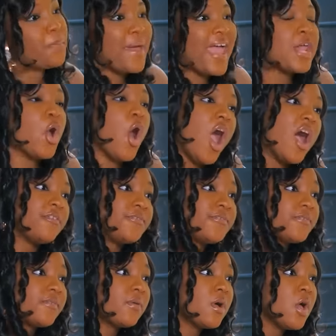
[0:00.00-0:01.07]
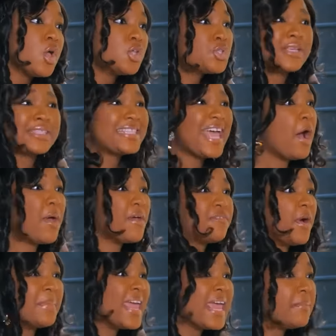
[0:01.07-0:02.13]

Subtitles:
to pay you off. So stay away from